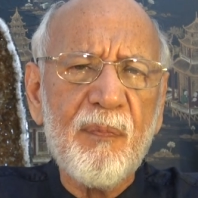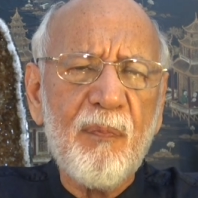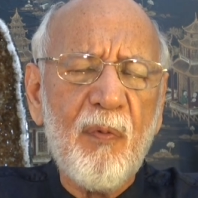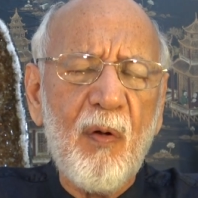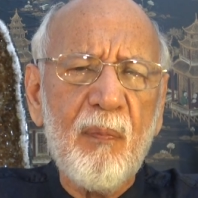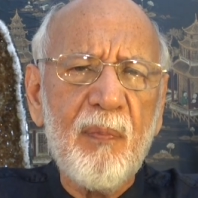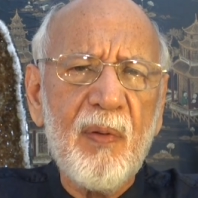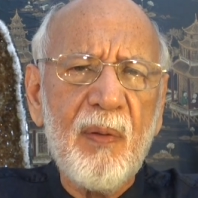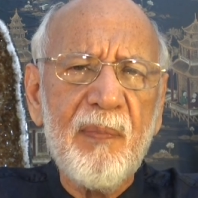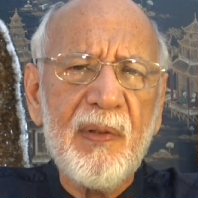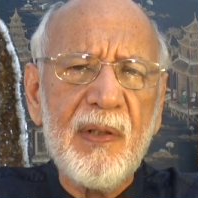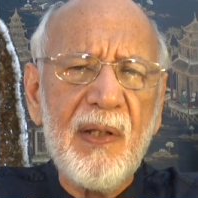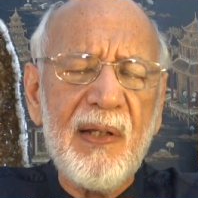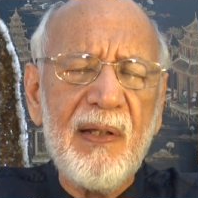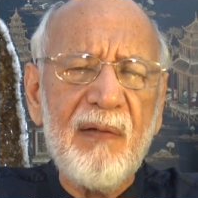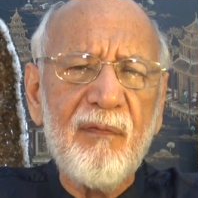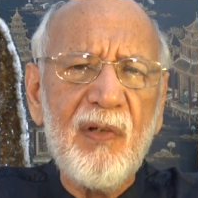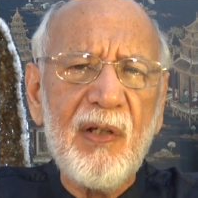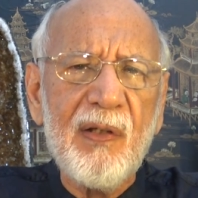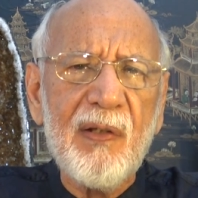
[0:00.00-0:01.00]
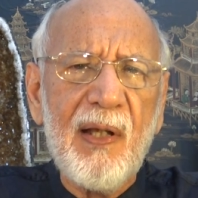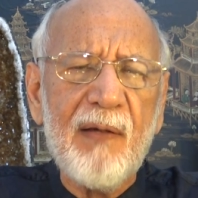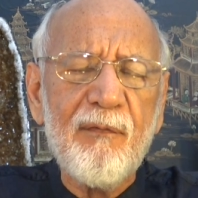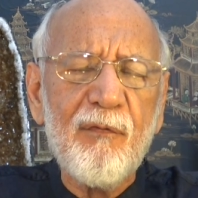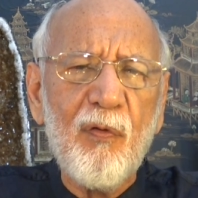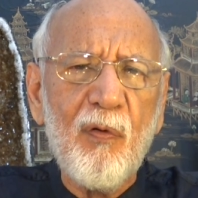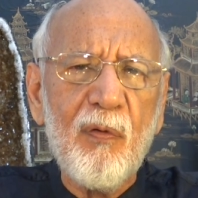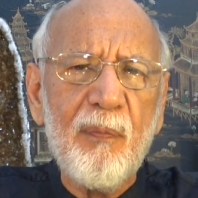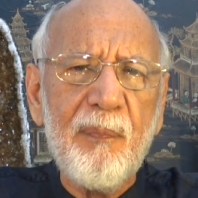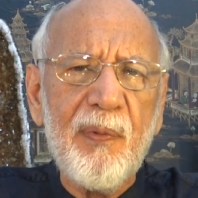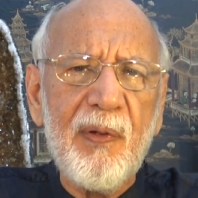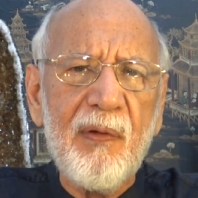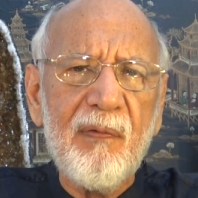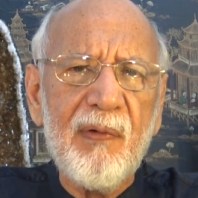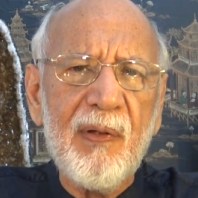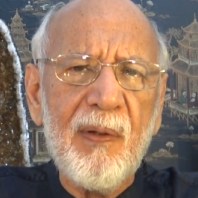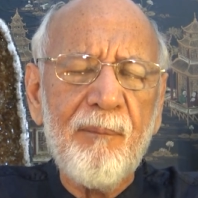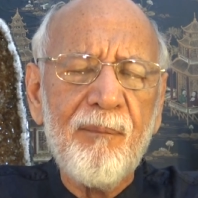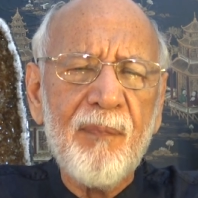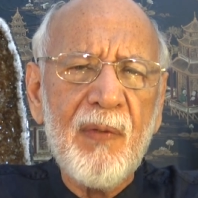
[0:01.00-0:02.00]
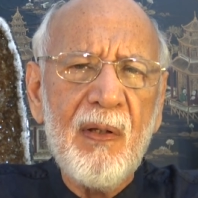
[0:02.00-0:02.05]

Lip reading: problem in the evening nightfall period.